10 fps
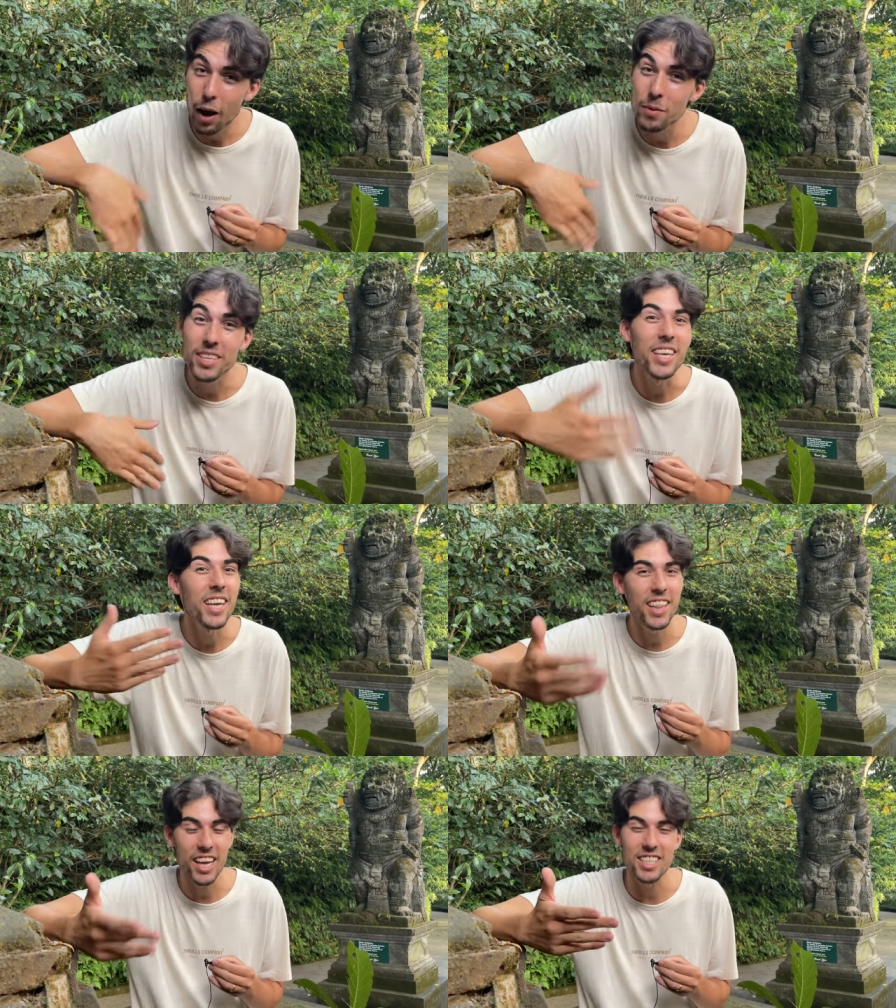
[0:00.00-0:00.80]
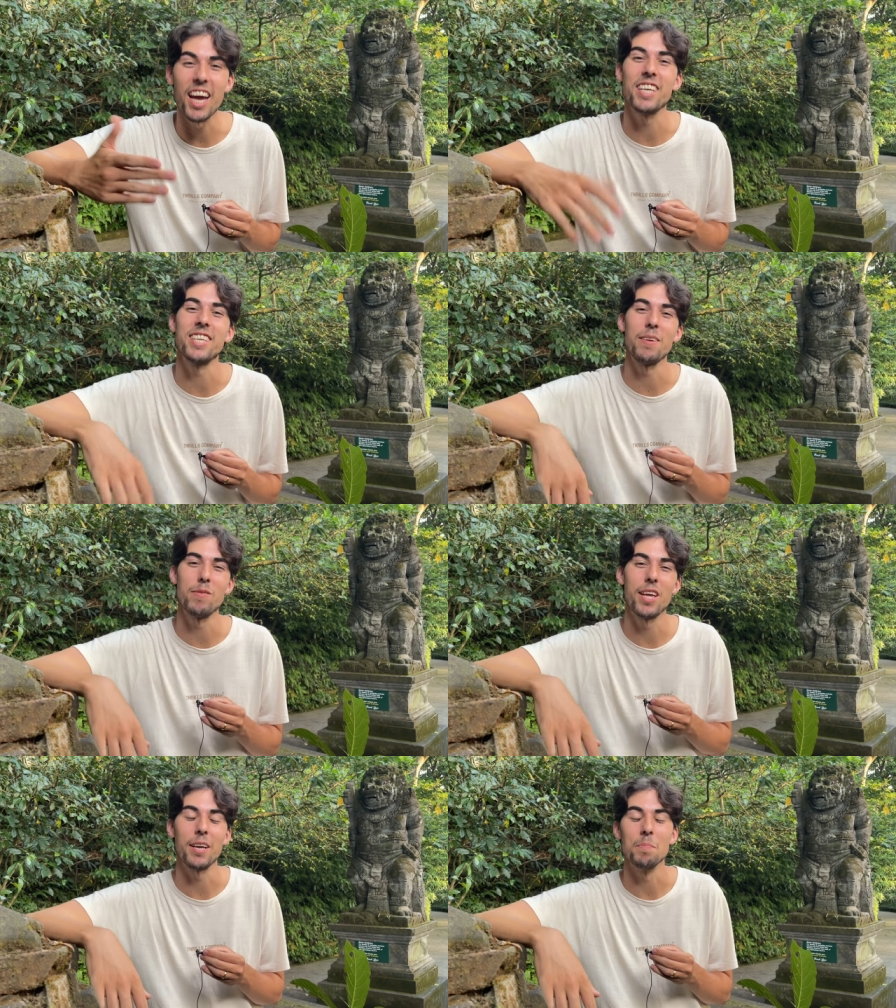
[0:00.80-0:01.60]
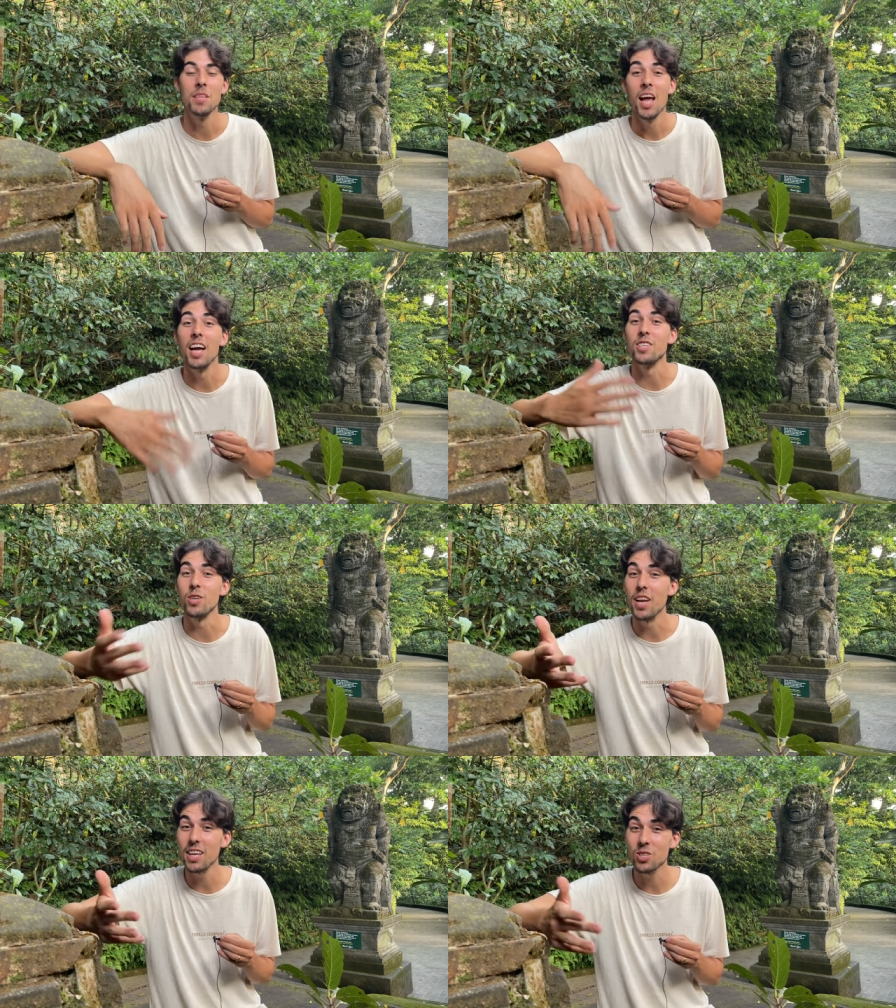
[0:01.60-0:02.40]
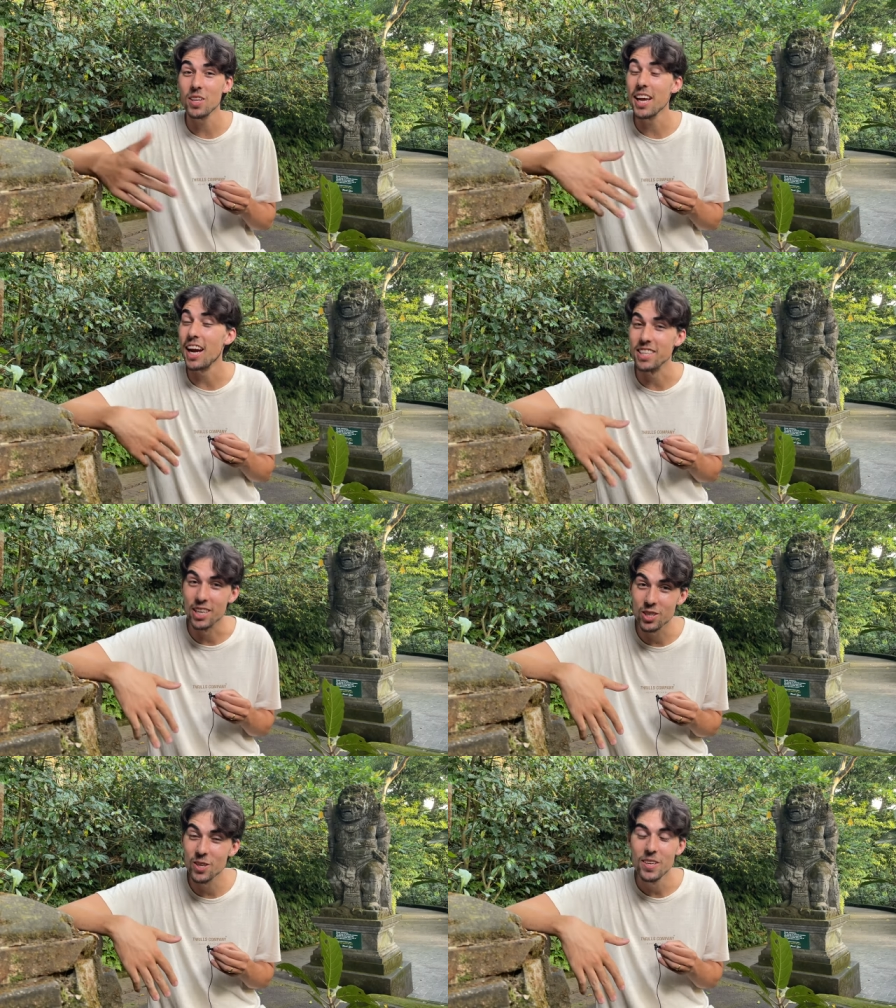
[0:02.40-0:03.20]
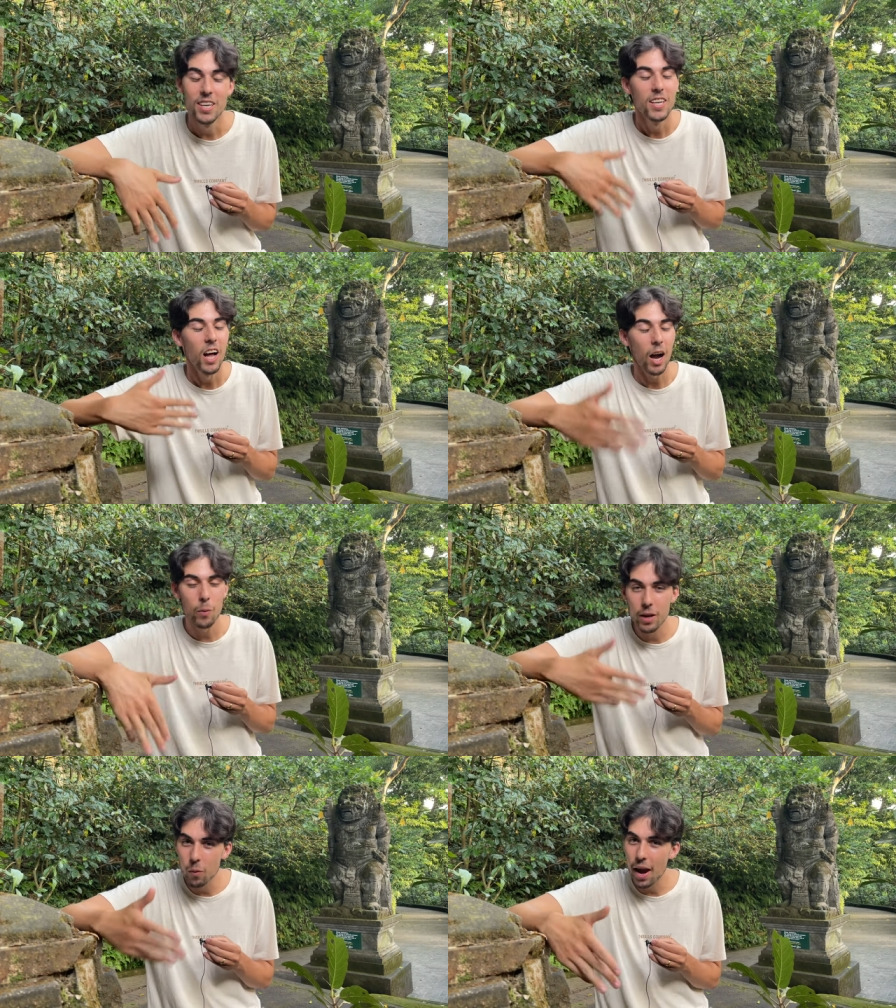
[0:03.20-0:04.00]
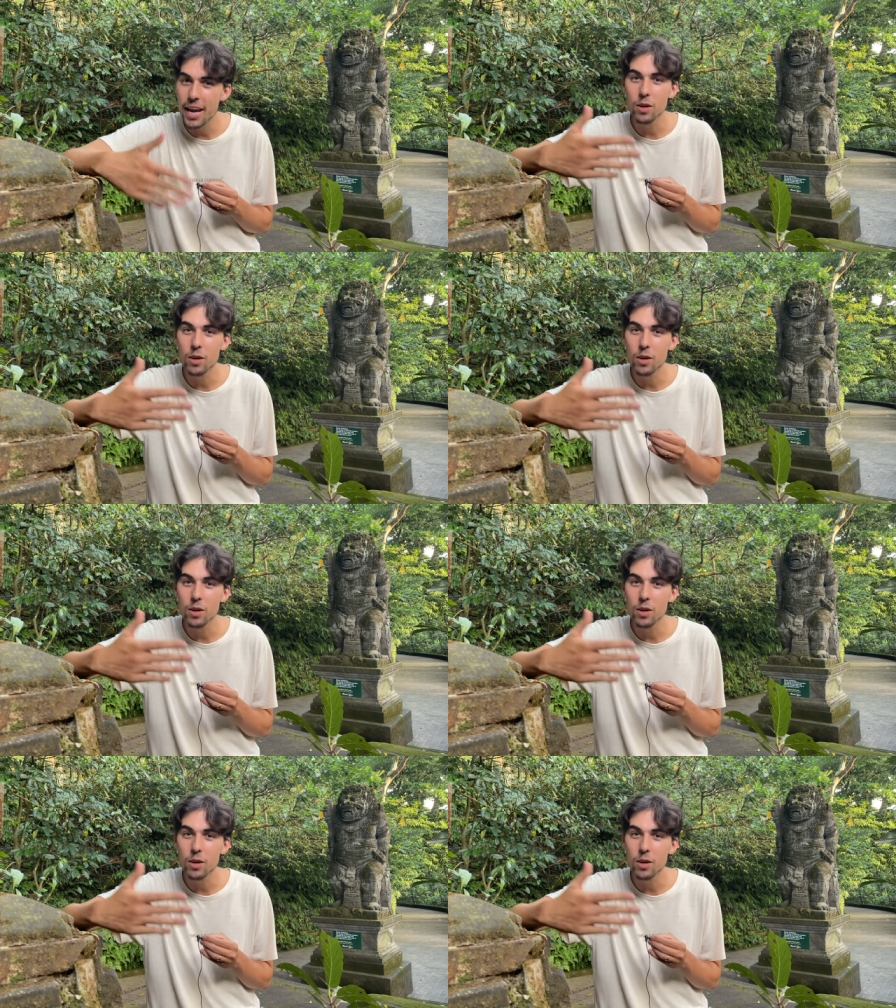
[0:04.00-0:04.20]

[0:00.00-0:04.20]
was thinking the exact same thing, and so naturally, as I do, I went away,